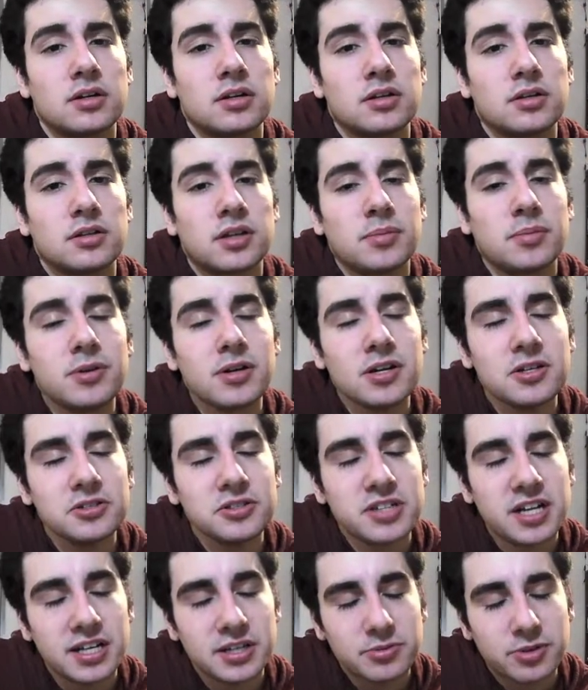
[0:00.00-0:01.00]
Number
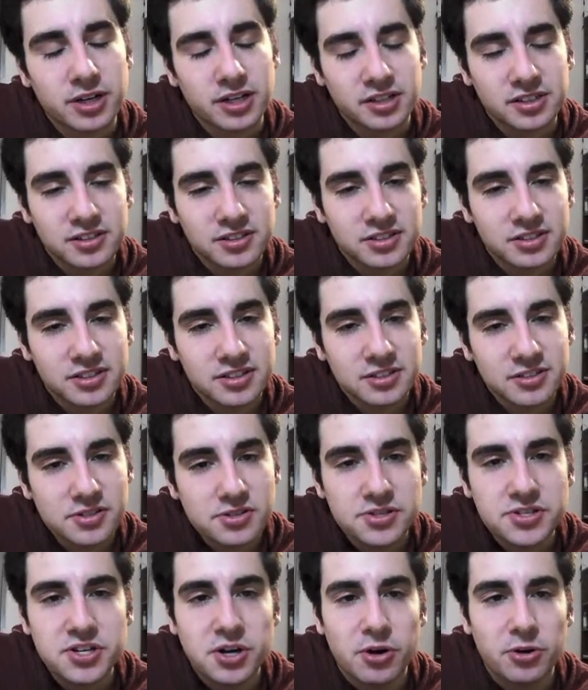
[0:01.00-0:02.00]
191,
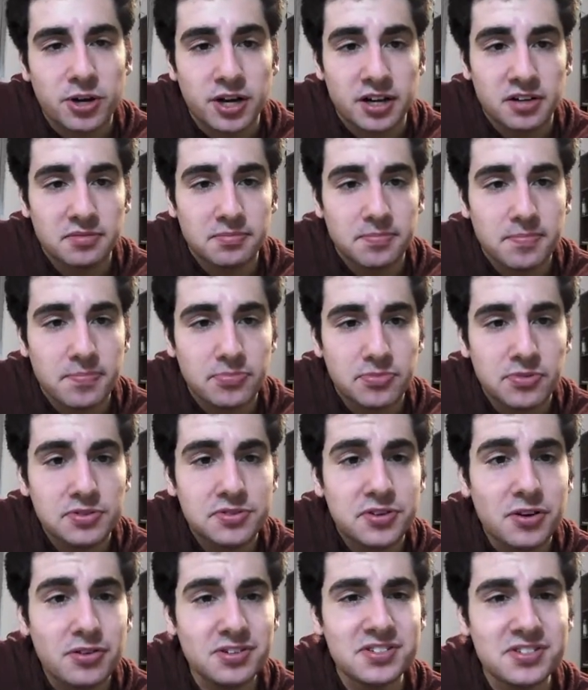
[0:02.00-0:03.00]
Soda.
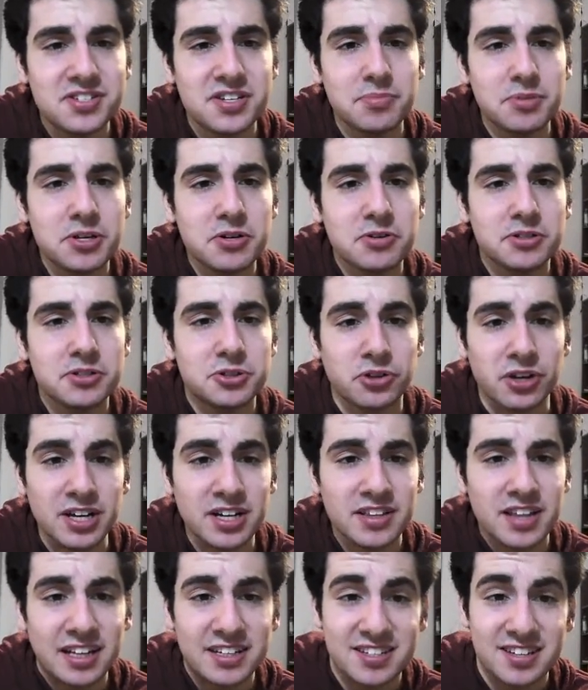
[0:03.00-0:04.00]
Soda is something you can drink
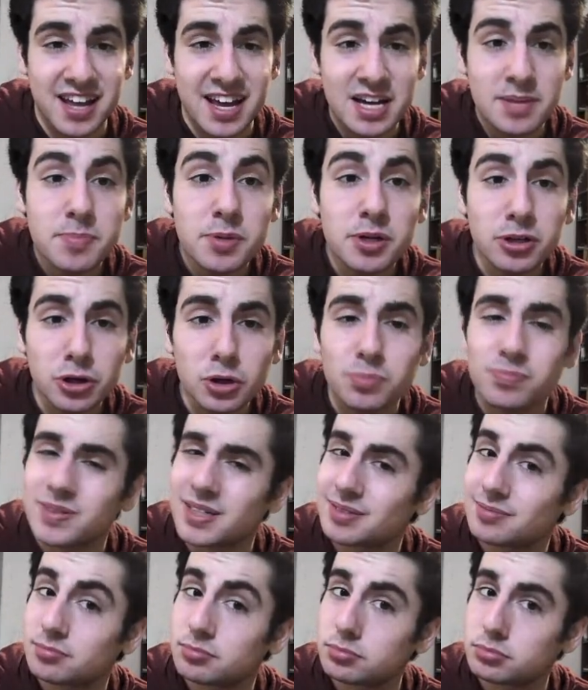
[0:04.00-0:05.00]
that's like milk, but